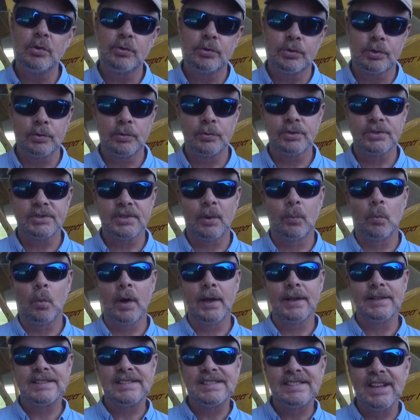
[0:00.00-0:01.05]
to
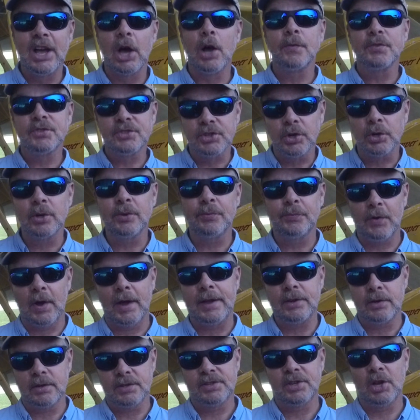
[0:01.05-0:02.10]
somewhat self-certify
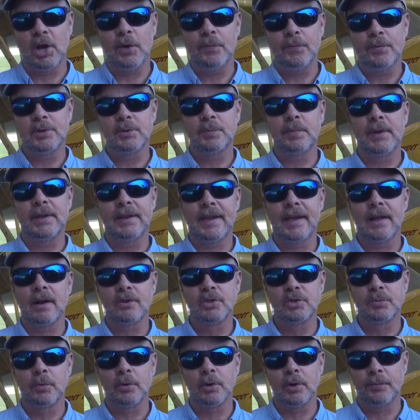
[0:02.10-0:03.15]
yourself as being
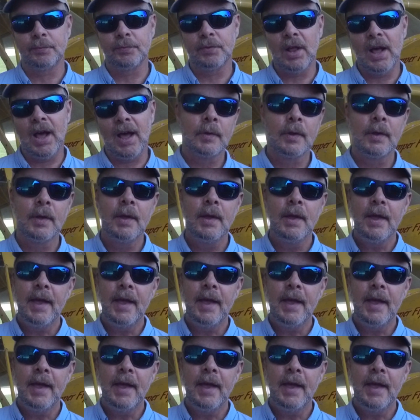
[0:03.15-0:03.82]
eligible to fly.